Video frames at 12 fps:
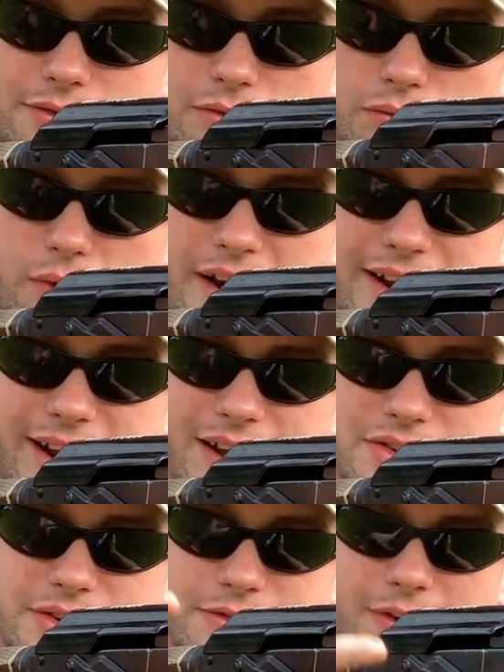right
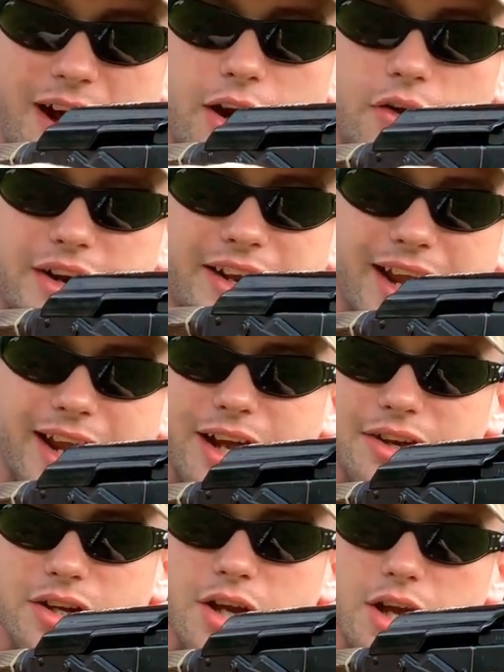hand, the firing
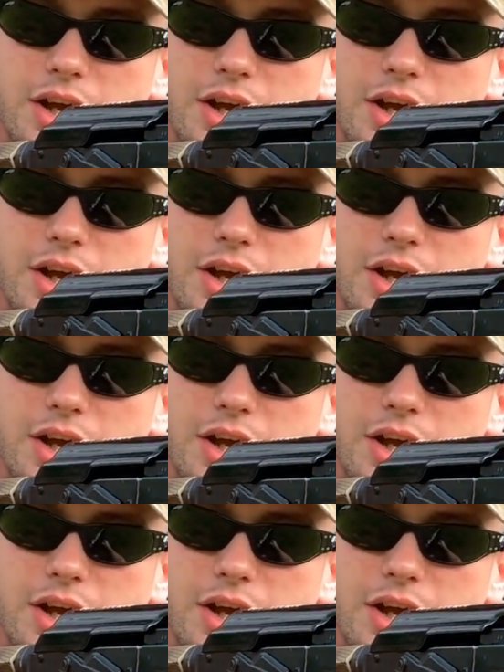hand,